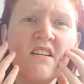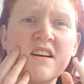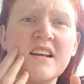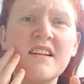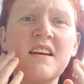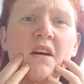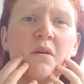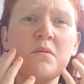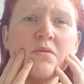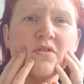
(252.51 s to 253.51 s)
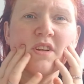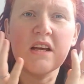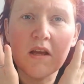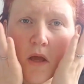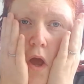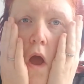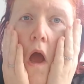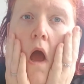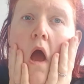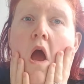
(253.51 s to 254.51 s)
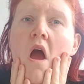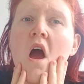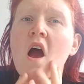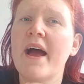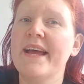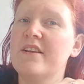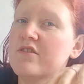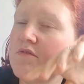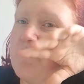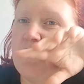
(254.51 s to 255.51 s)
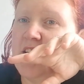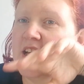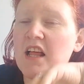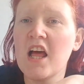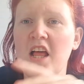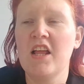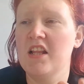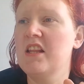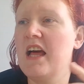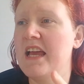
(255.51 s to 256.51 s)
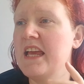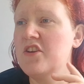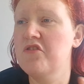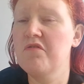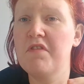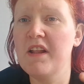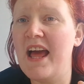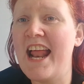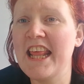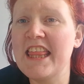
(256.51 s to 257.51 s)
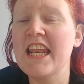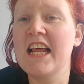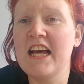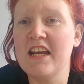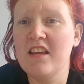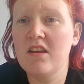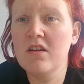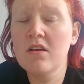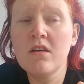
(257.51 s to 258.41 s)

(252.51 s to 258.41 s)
I don't know, just like, it doesn't feel like, it doesn't feel anything like